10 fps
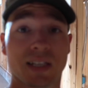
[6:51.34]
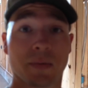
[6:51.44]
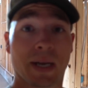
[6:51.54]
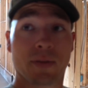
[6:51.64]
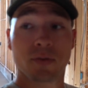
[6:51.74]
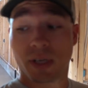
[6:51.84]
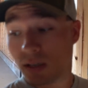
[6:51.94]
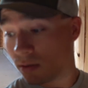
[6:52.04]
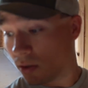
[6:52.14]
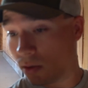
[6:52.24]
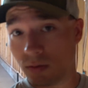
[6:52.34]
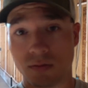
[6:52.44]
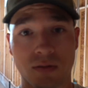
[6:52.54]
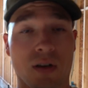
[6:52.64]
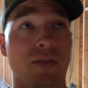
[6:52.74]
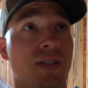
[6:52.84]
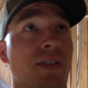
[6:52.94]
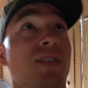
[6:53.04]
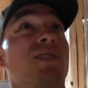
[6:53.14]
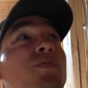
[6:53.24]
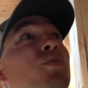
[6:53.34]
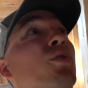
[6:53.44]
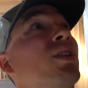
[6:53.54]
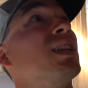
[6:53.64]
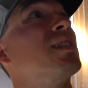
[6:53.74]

the bathroom now, so obviously this is pretty